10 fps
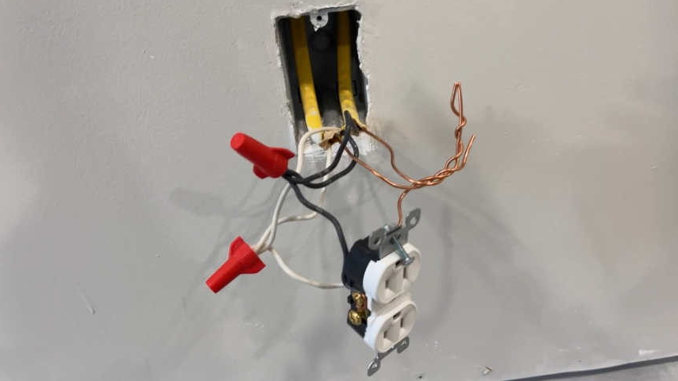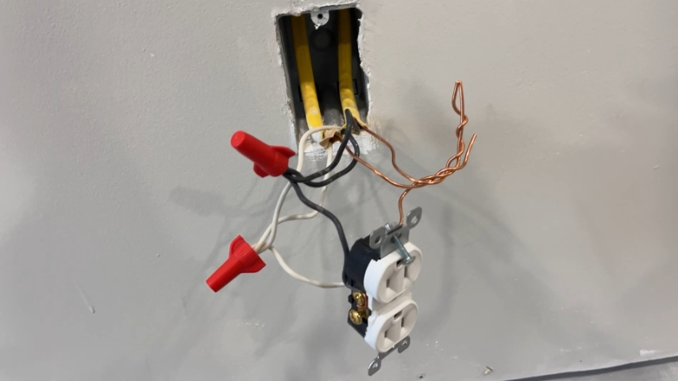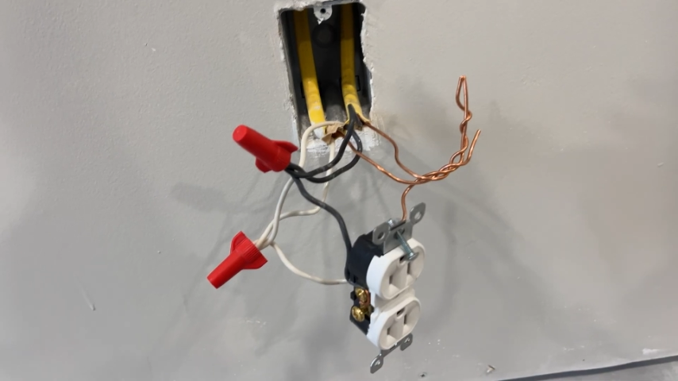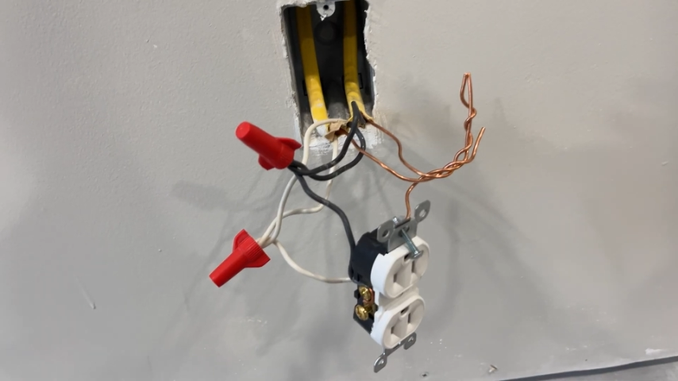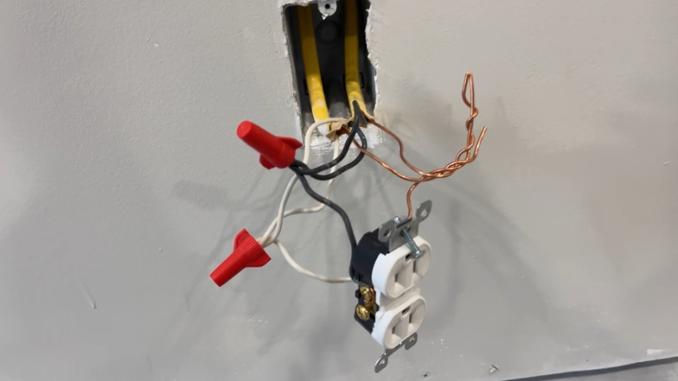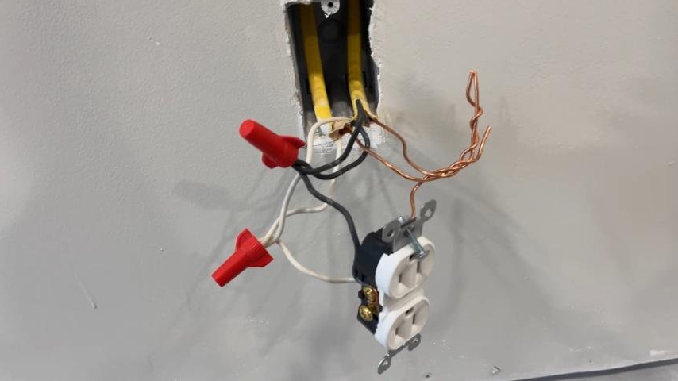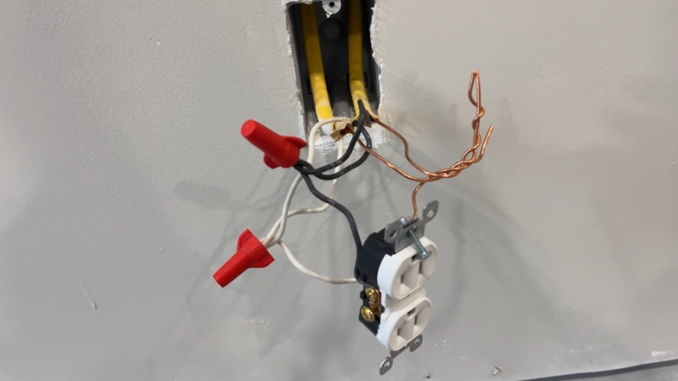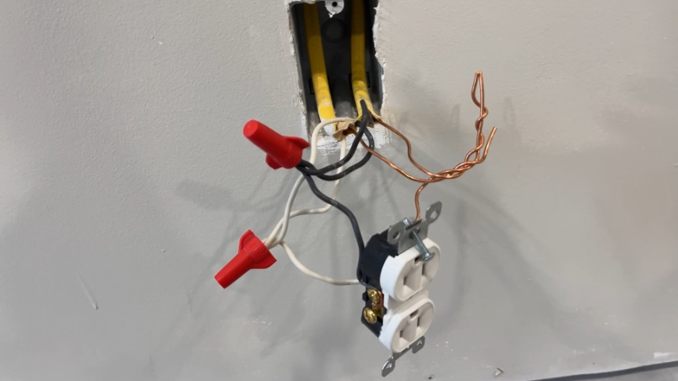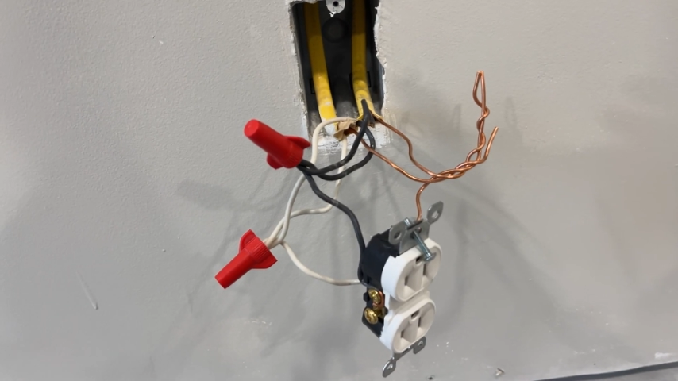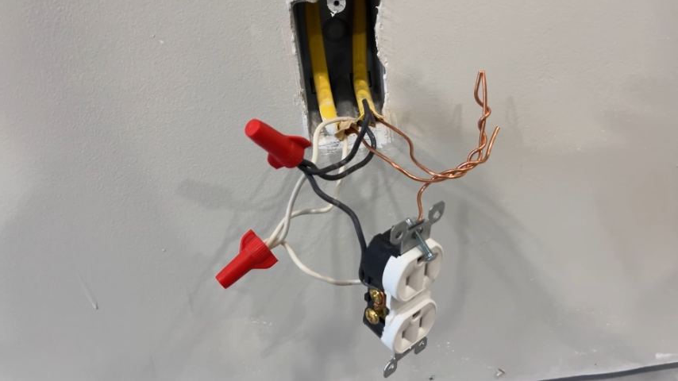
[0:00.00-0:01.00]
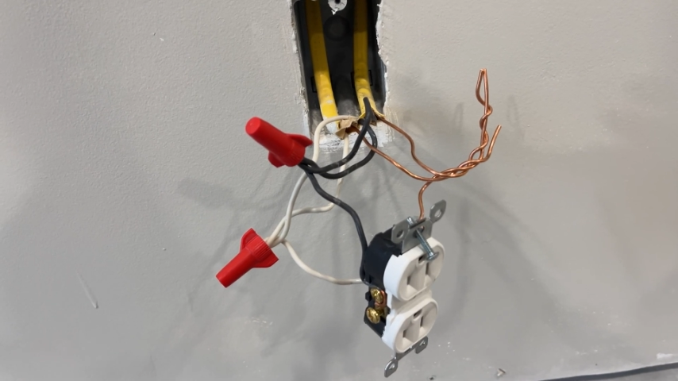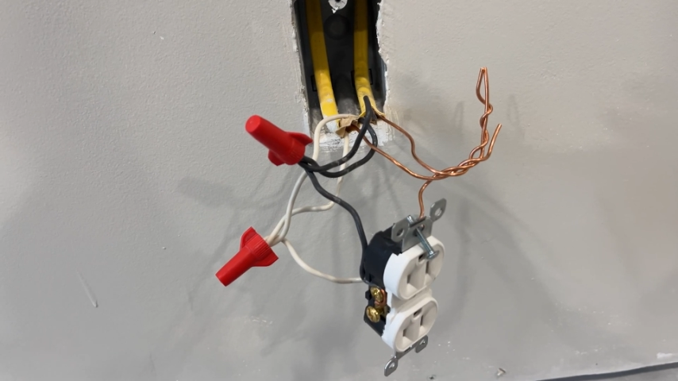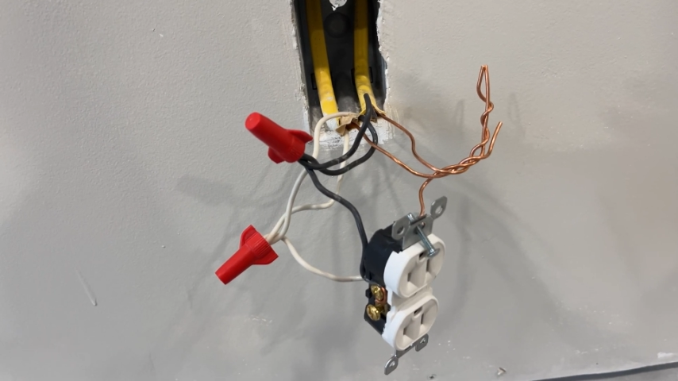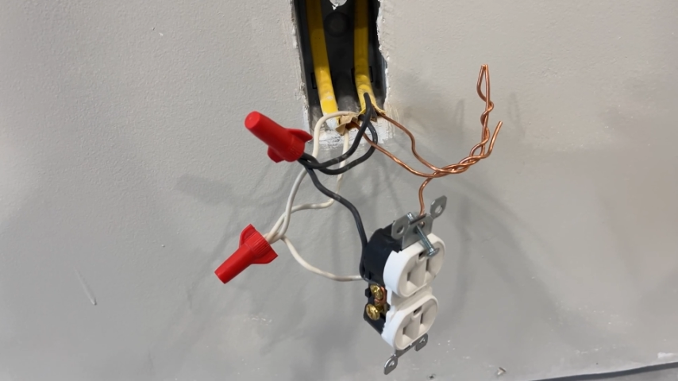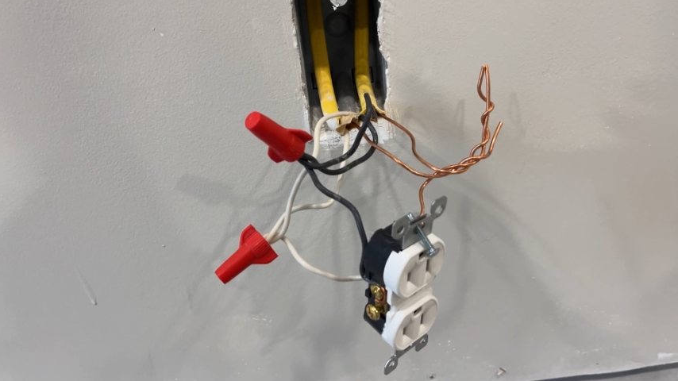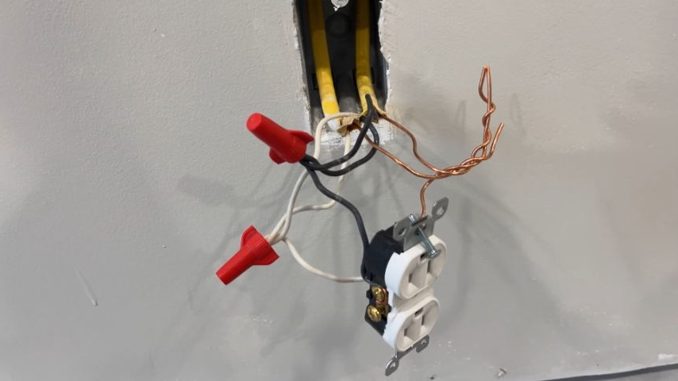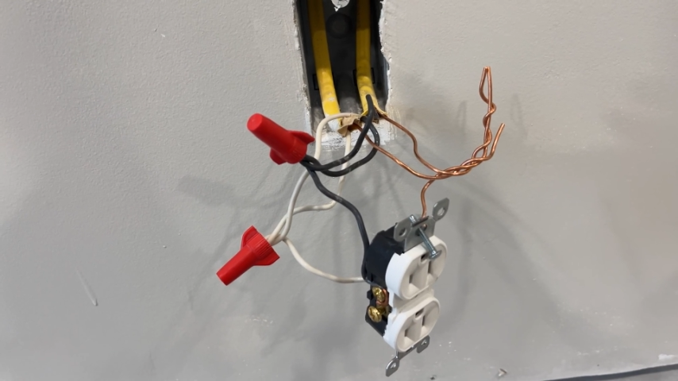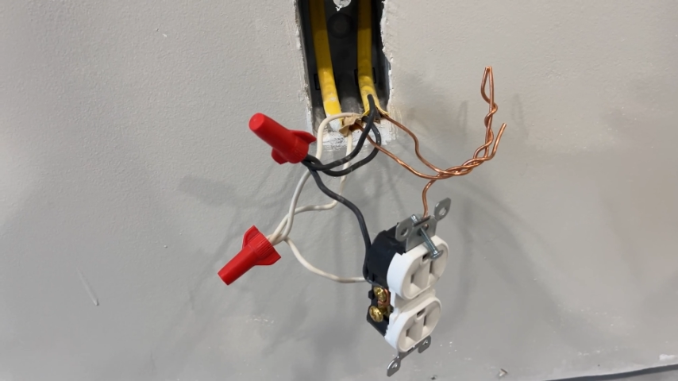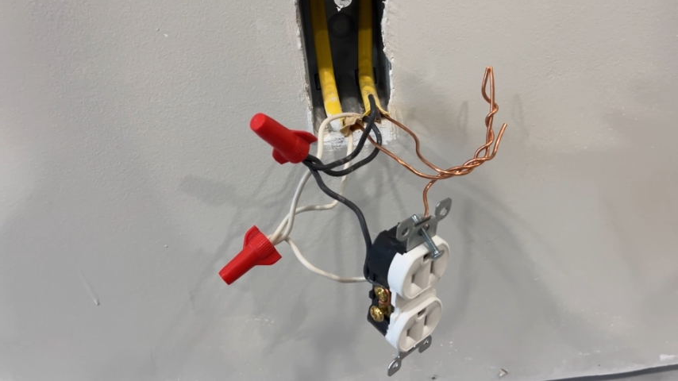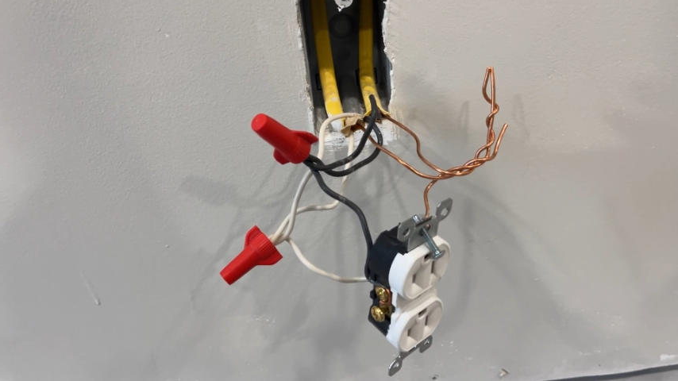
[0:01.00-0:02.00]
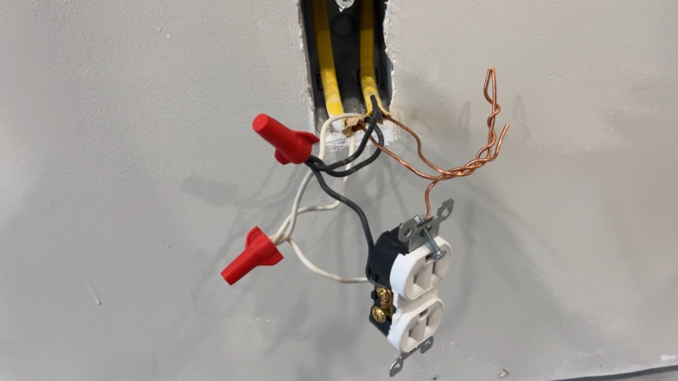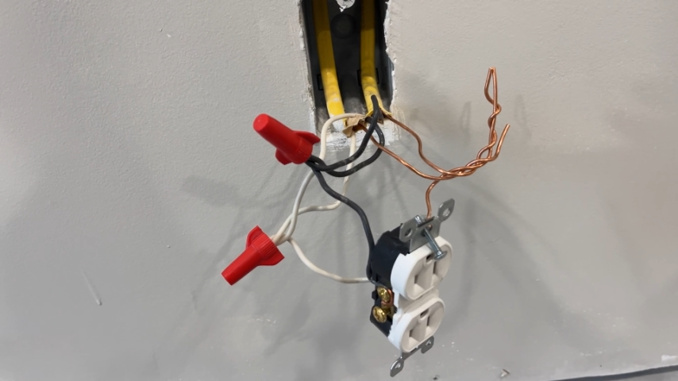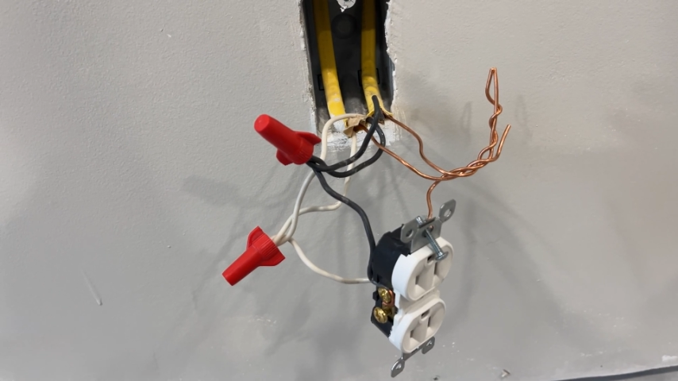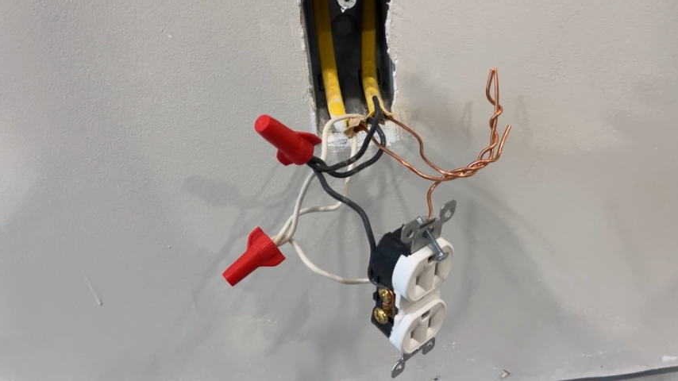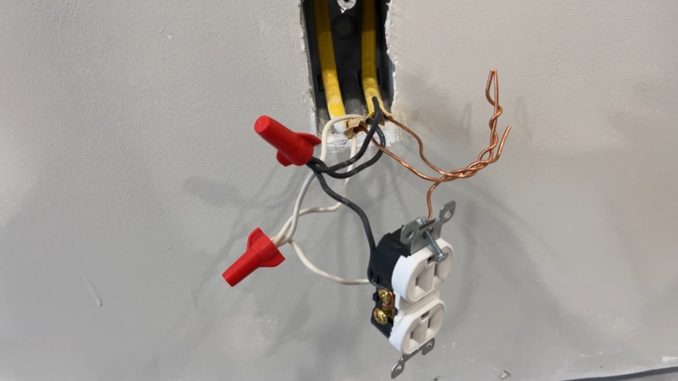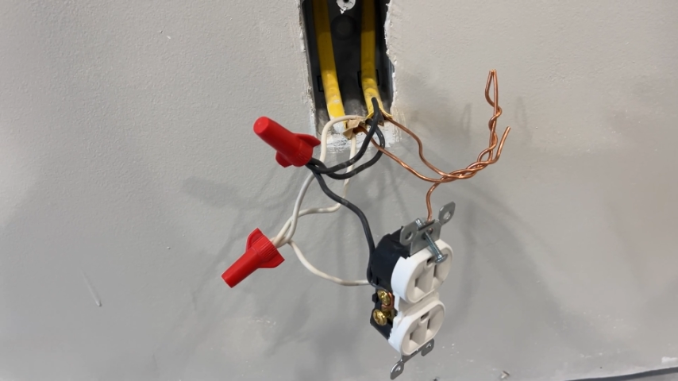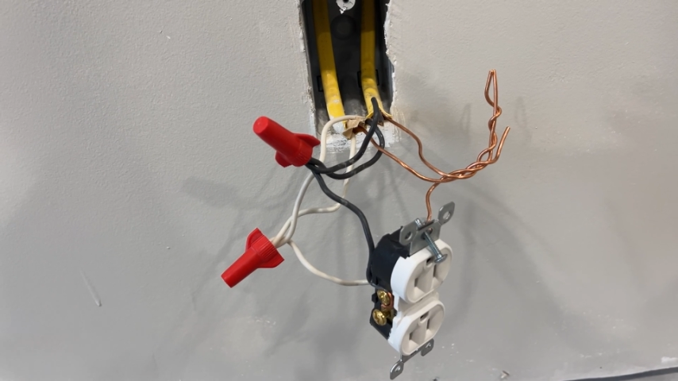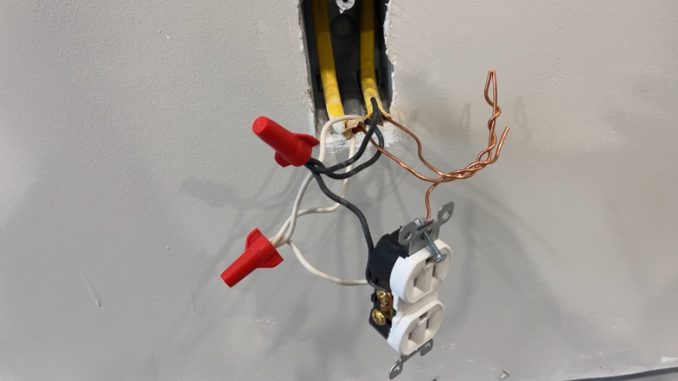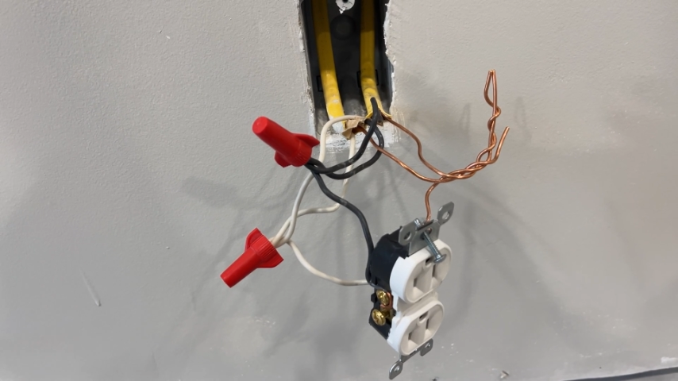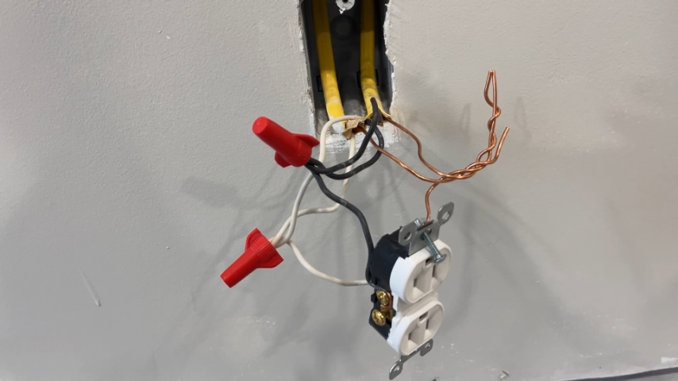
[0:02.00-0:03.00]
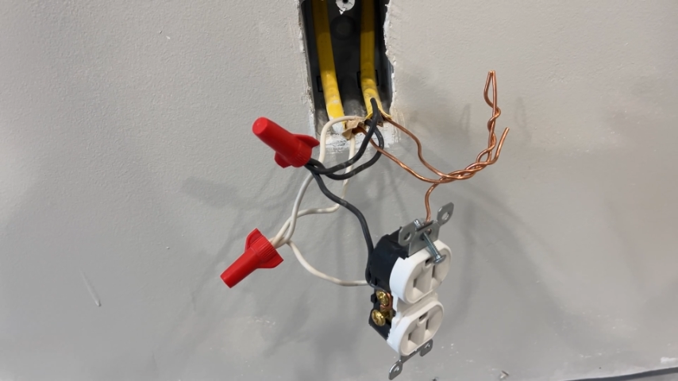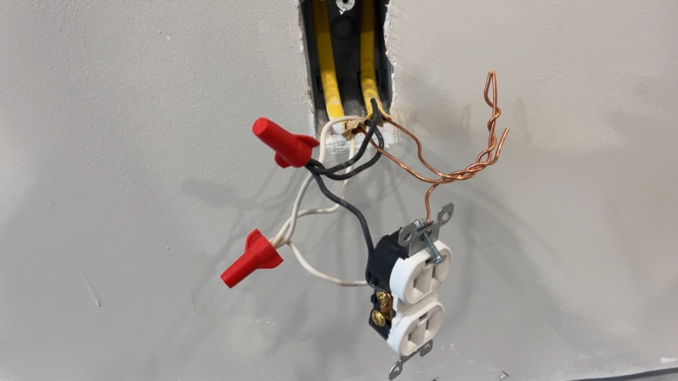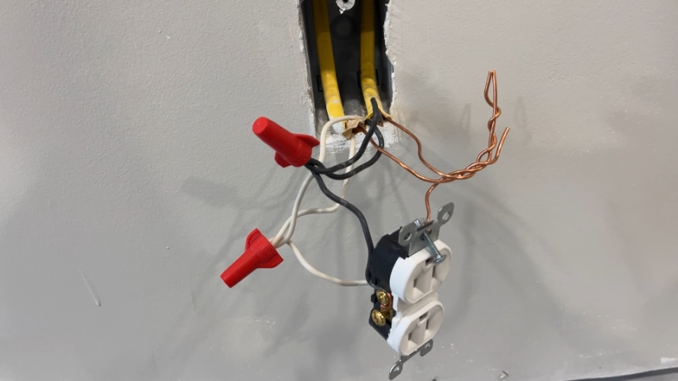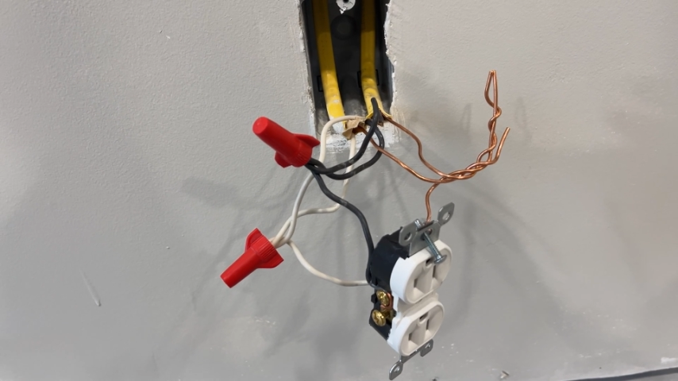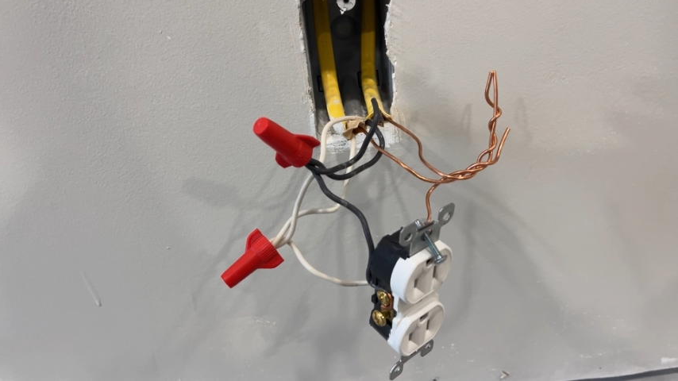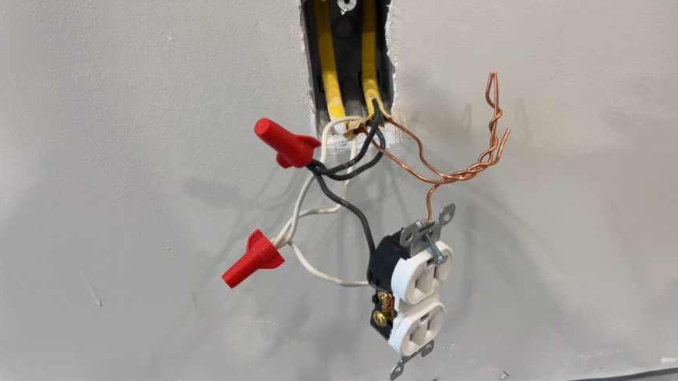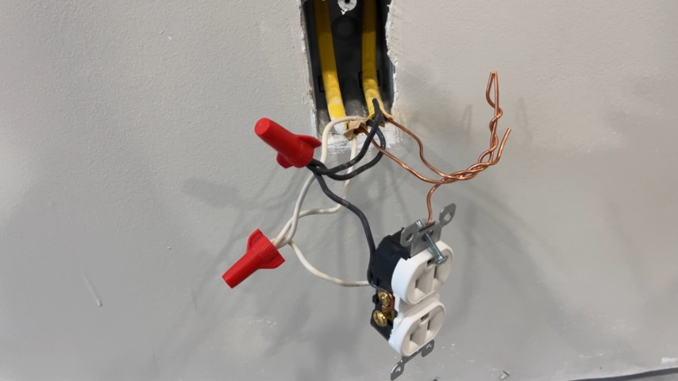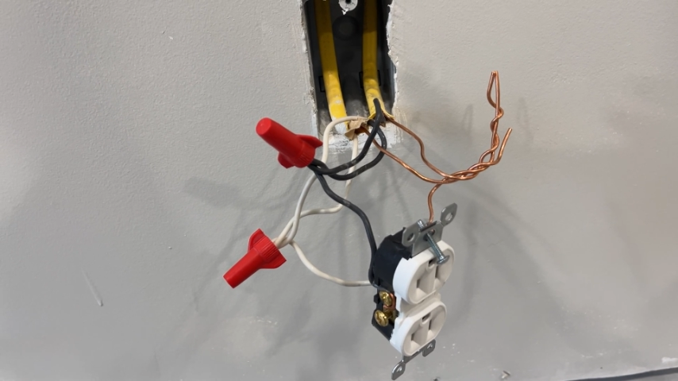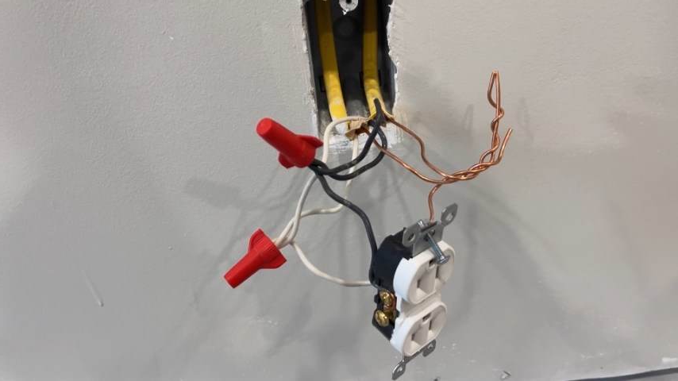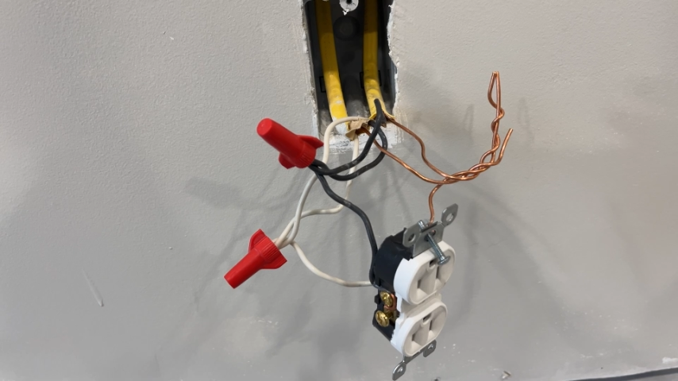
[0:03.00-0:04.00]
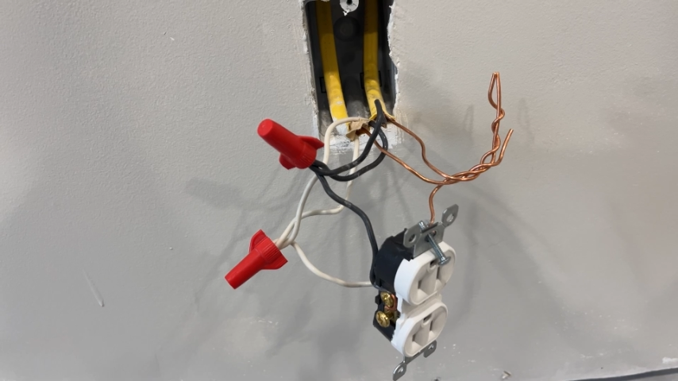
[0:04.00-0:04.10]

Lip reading: No face is visible, so there are no lips to read.